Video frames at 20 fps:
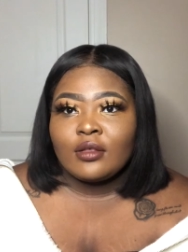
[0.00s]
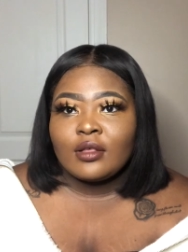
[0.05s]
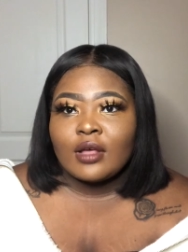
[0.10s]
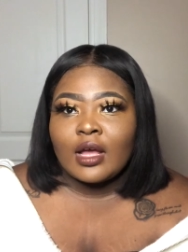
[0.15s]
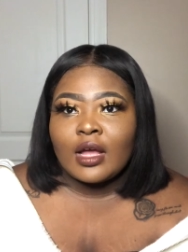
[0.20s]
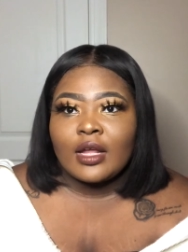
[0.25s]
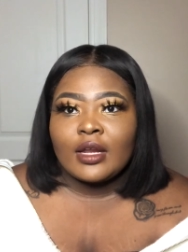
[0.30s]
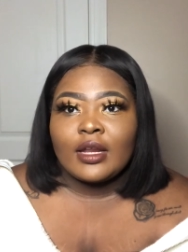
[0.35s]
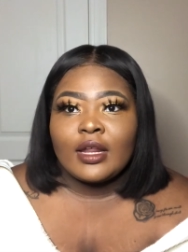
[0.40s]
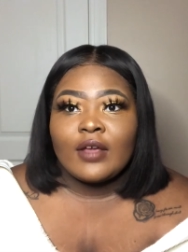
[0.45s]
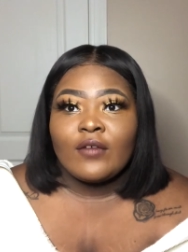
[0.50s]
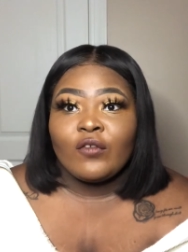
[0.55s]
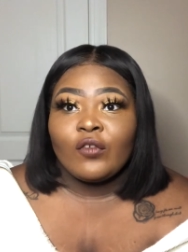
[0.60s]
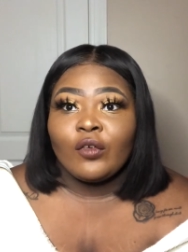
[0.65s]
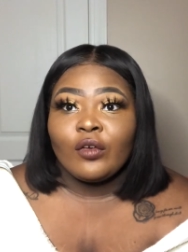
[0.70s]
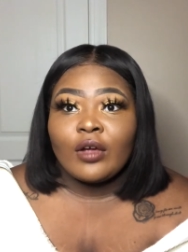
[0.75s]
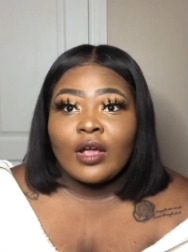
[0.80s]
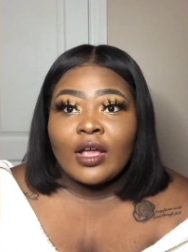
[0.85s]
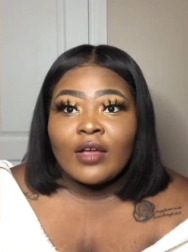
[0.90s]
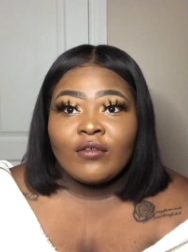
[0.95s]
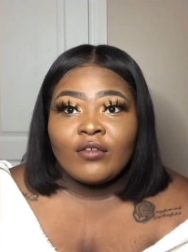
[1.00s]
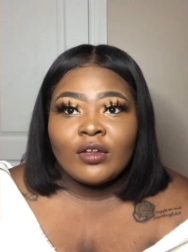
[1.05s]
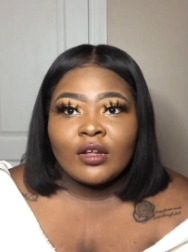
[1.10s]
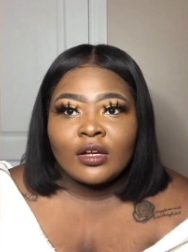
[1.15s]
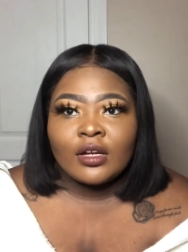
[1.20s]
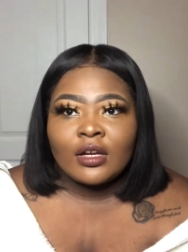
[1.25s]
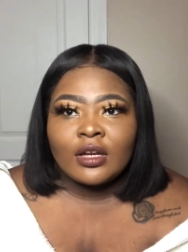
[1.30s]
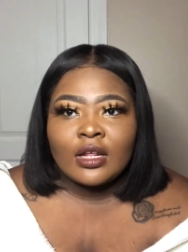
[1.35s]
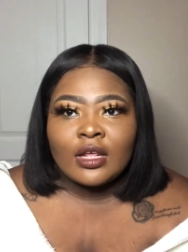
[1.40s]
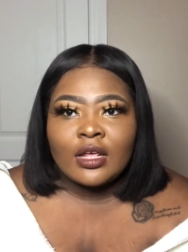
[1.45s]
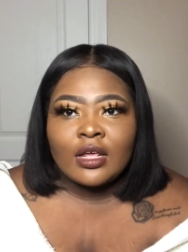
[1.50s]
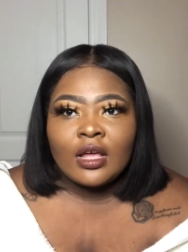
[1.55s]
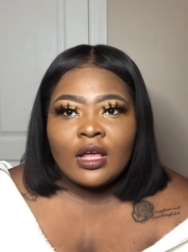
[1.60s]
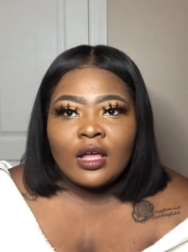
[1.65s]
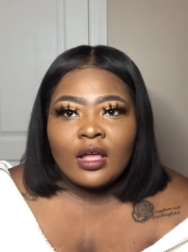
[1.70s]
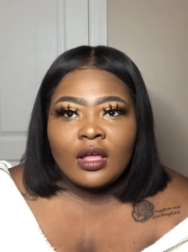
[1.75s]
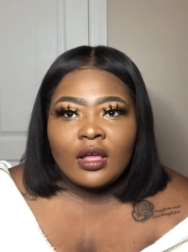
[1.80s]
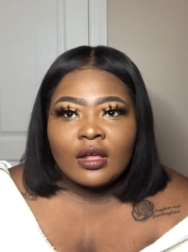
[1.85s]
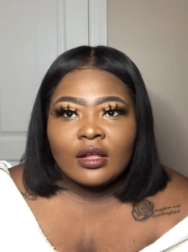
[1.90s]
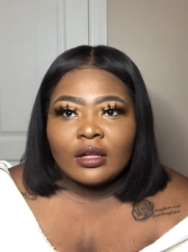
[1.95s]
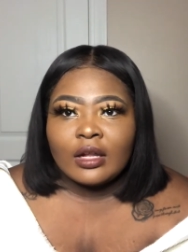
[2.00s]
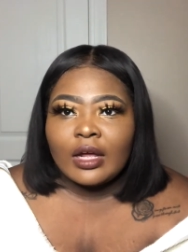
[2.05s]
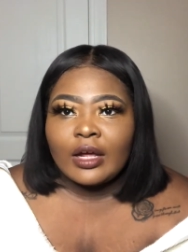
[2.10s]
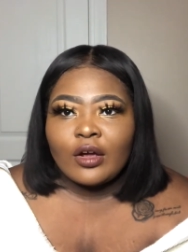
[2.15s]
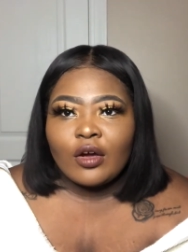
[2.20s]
I never have done any like